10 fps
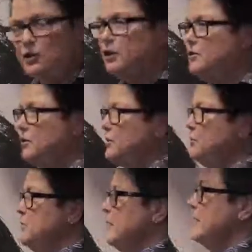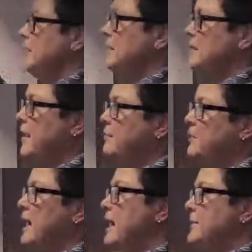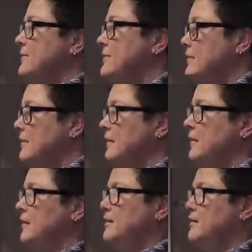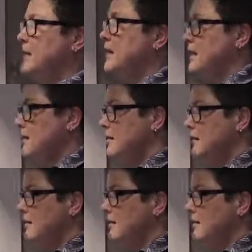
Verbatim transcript: You could do capital S, T,